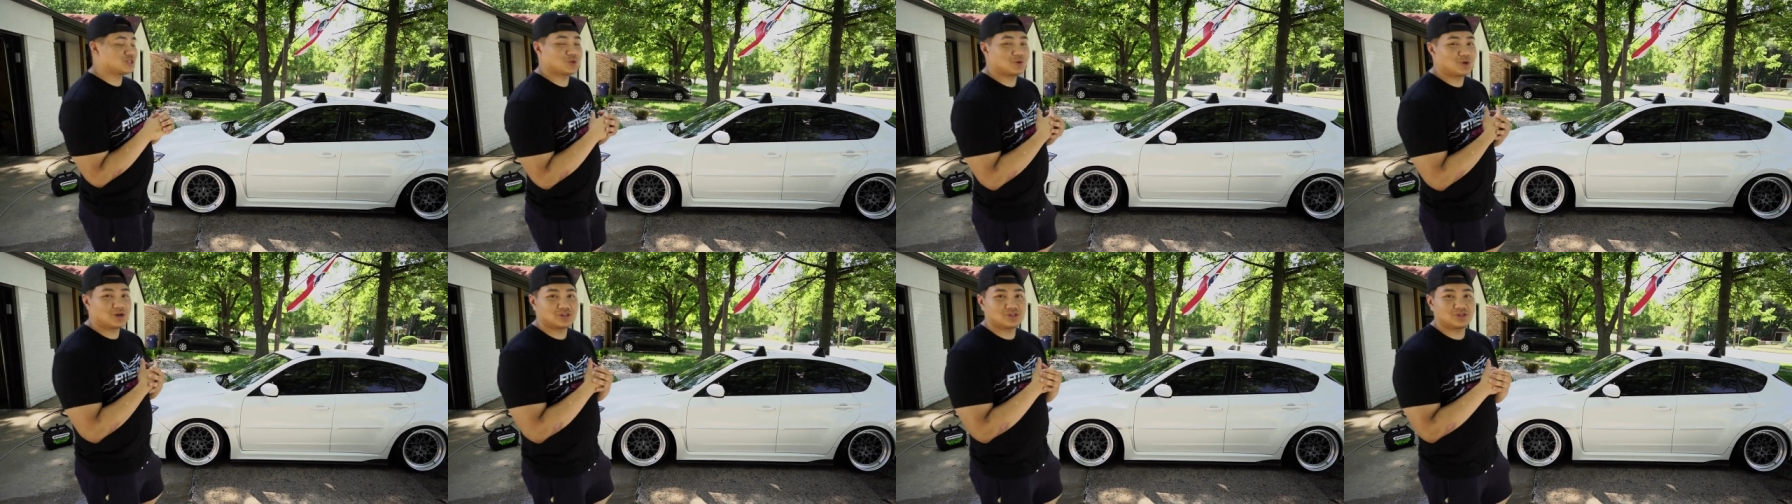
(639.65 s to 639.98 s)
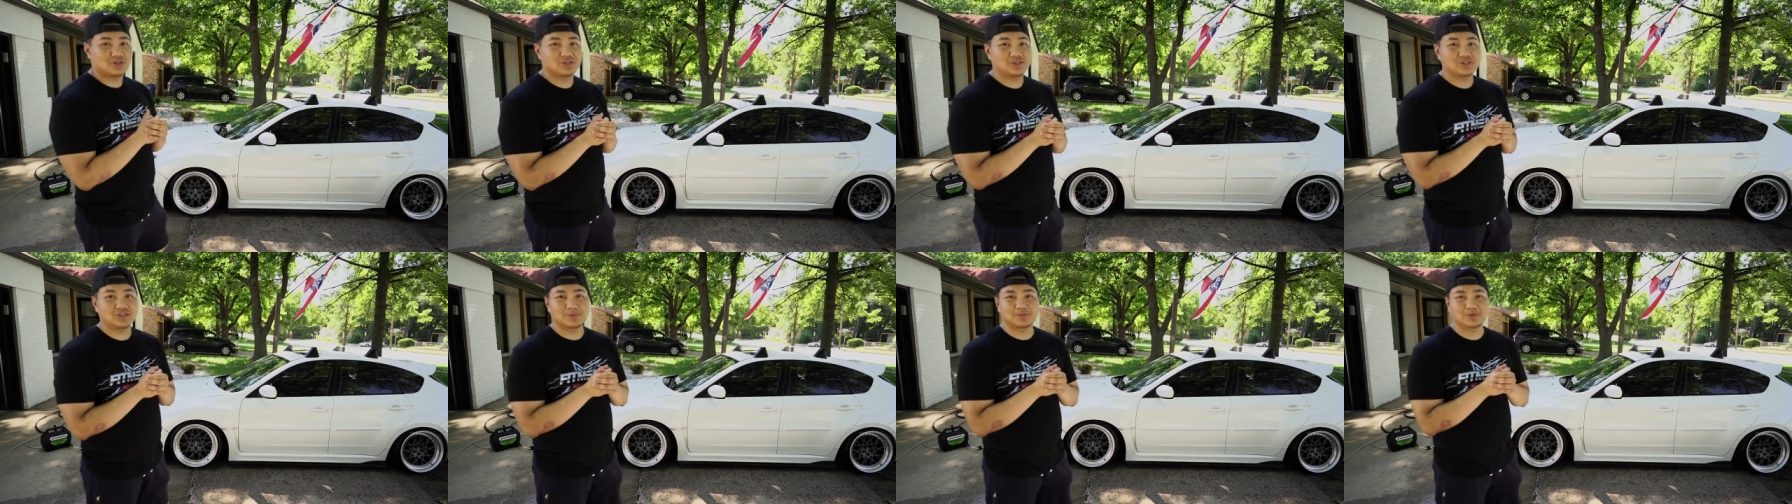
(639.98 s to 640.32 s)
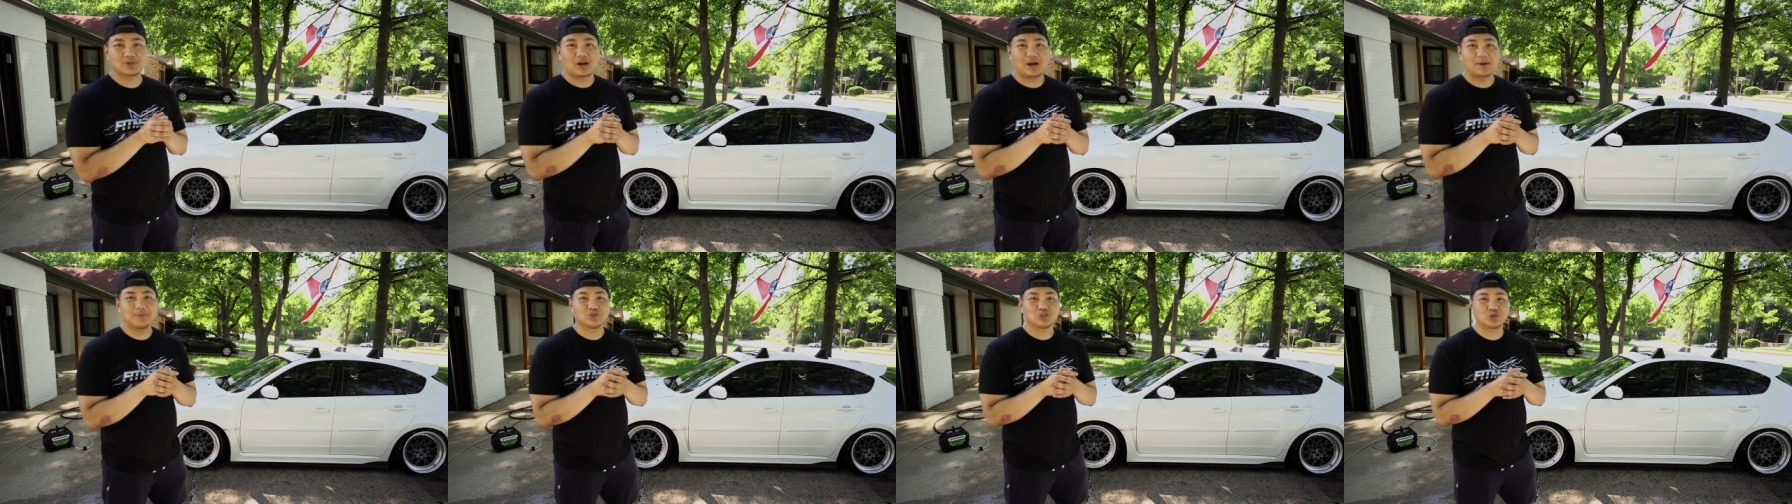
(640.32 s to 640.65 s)
200
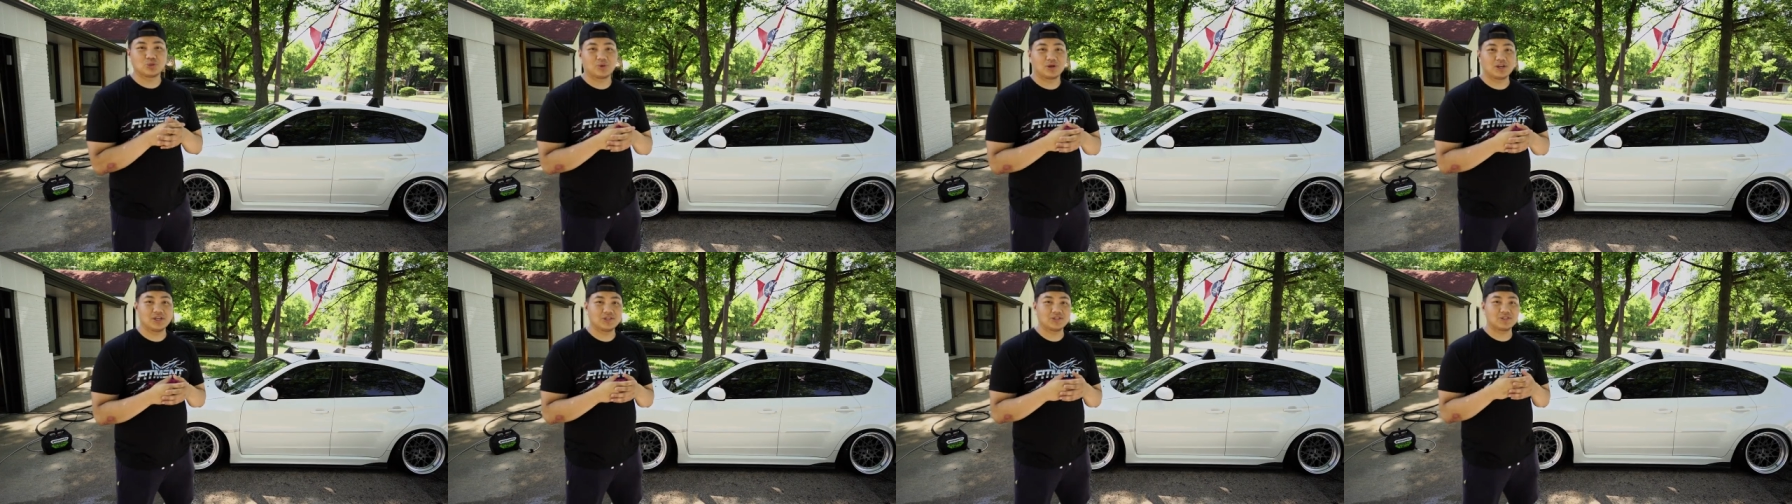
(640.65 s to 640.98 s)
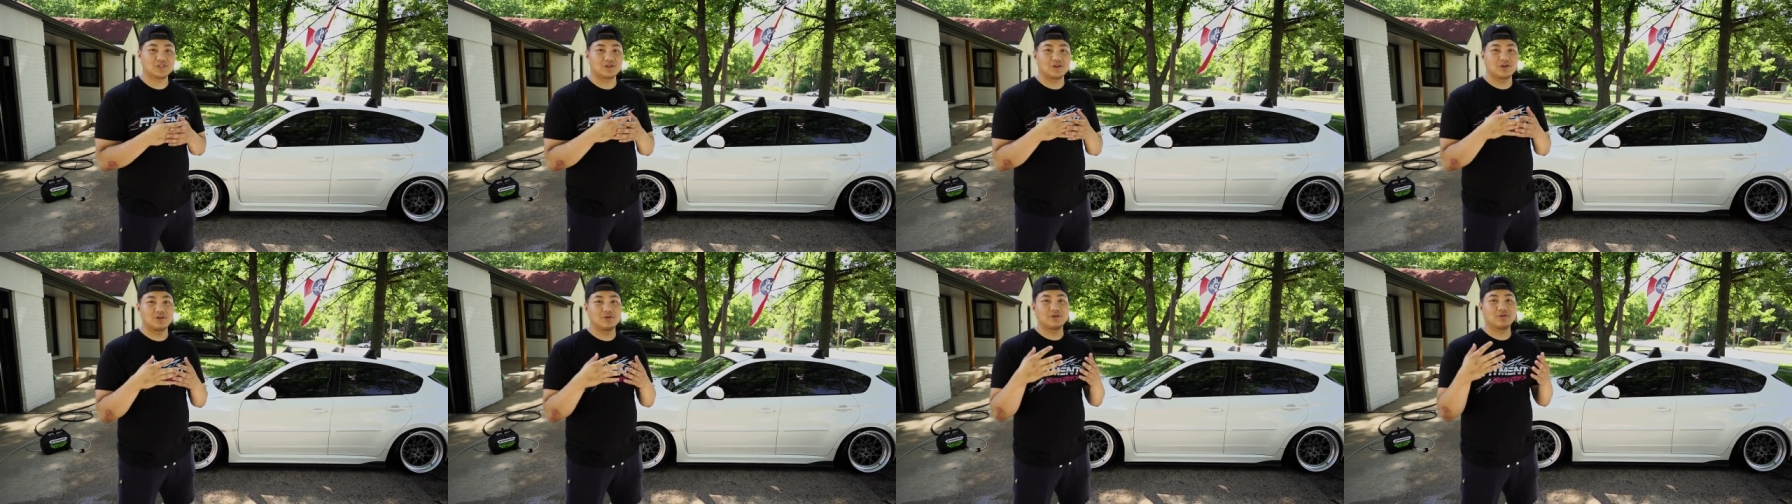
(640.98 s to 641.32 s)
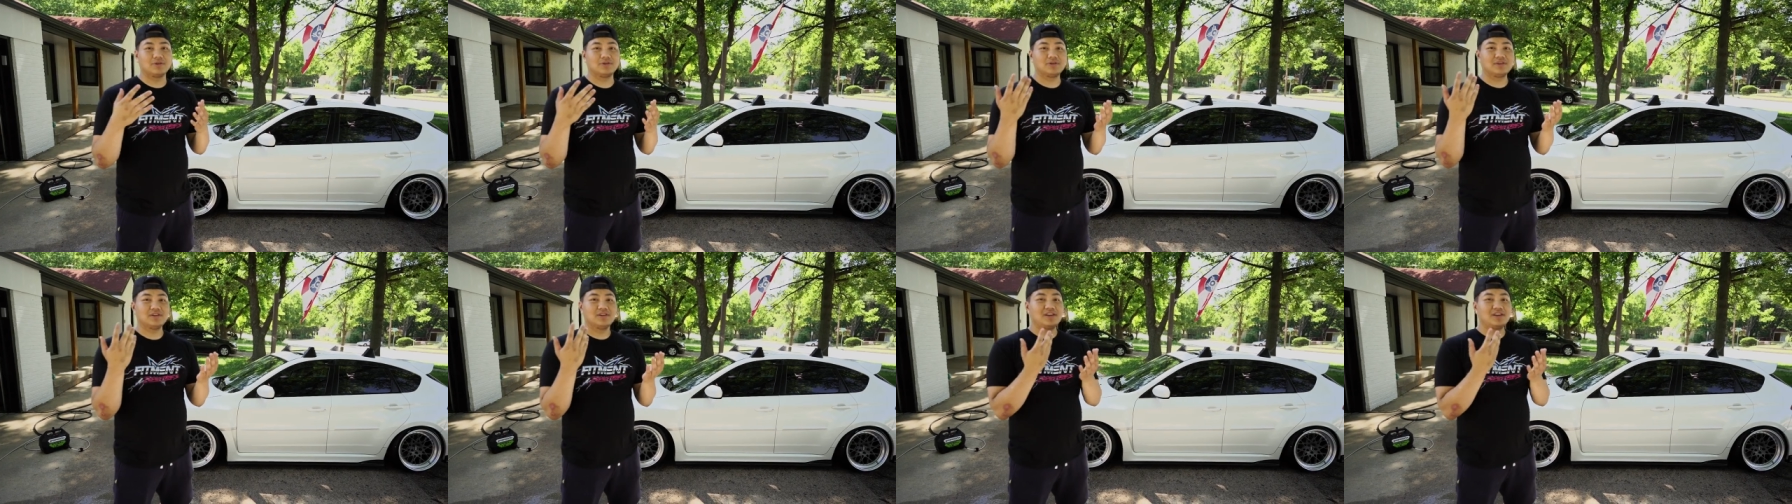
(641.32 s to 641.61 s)
subscribers away, so